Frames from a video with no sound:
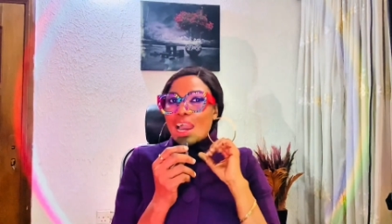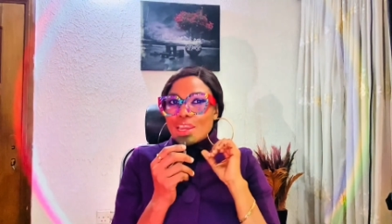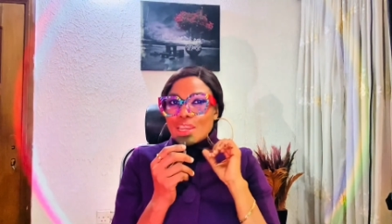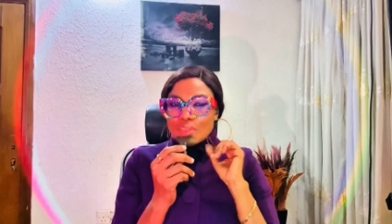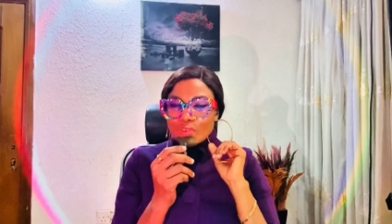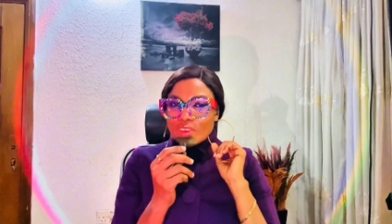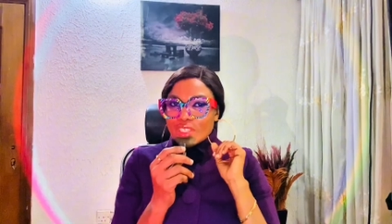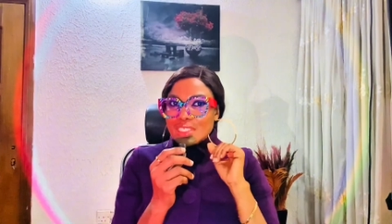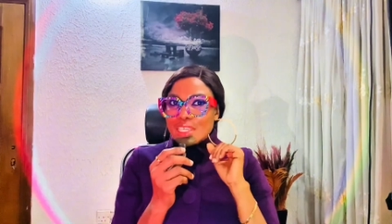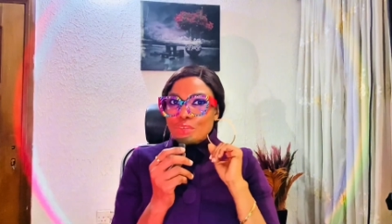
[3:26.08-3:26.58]
I
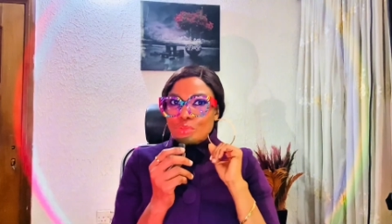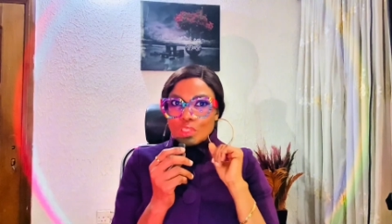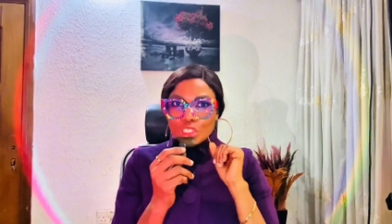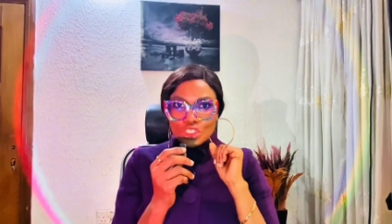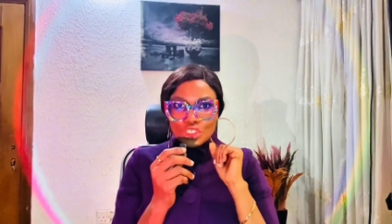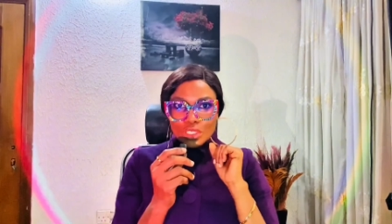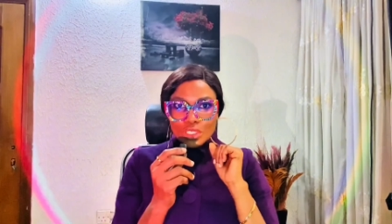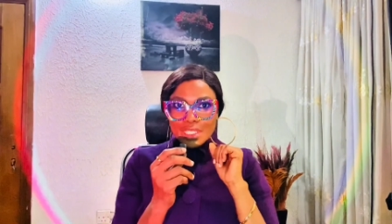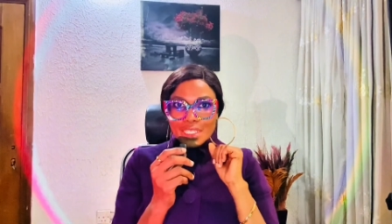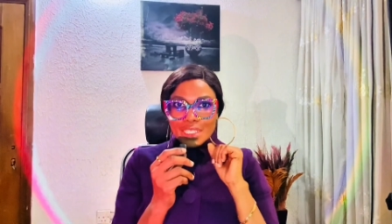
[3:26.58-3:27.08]
invested
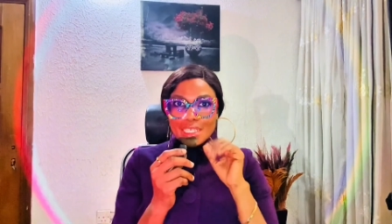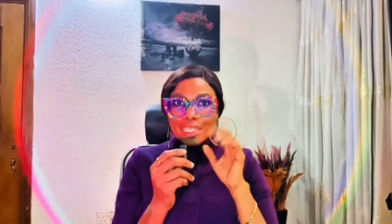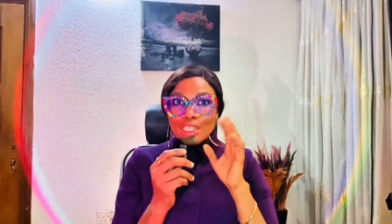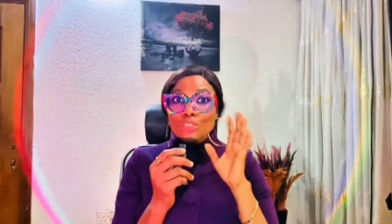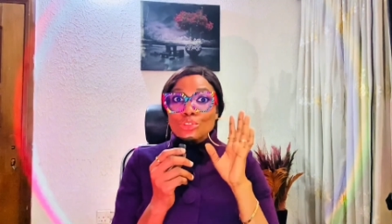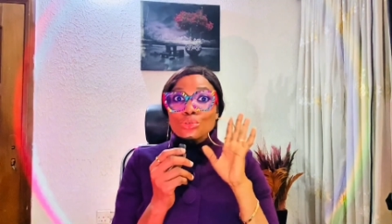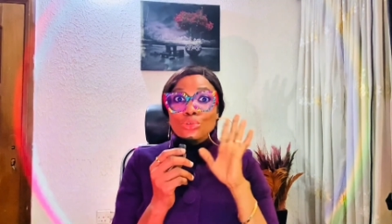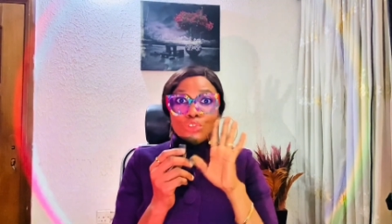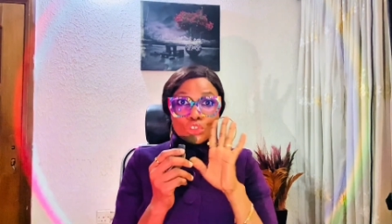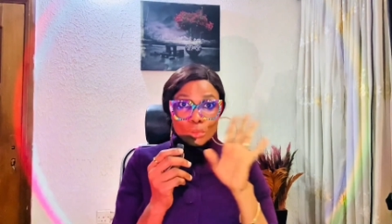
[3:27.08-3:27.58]
religiously
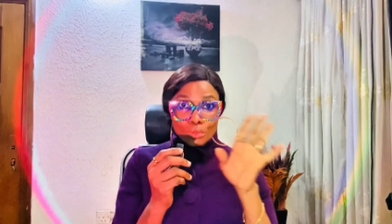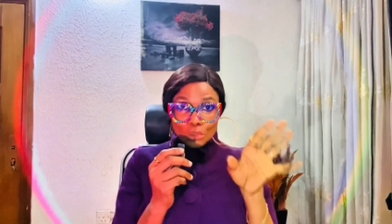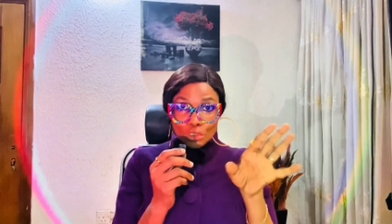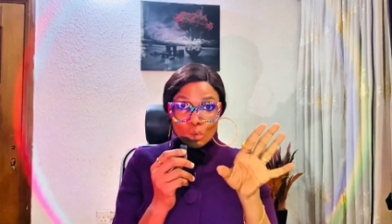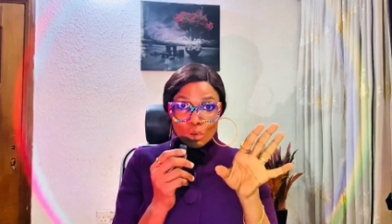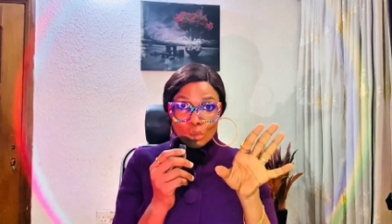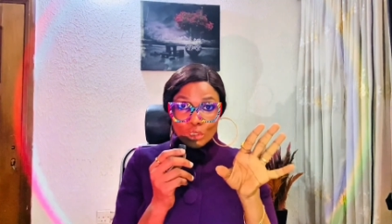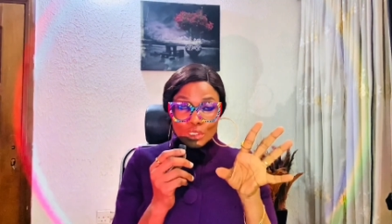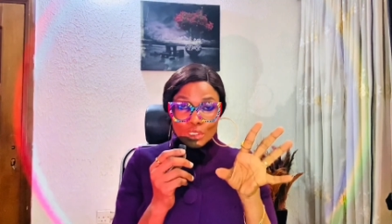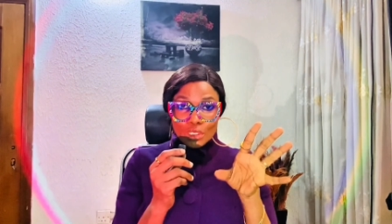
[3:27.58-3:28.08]
into some
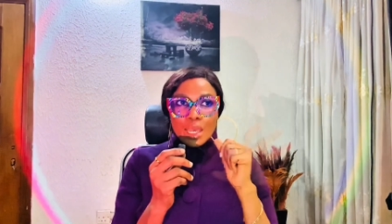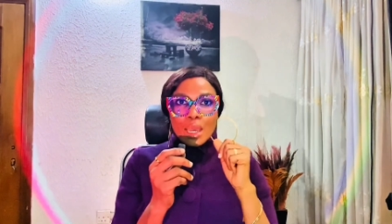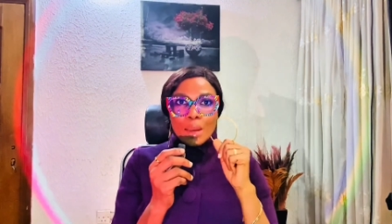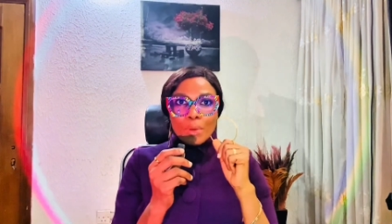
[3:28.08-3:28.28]
stocks.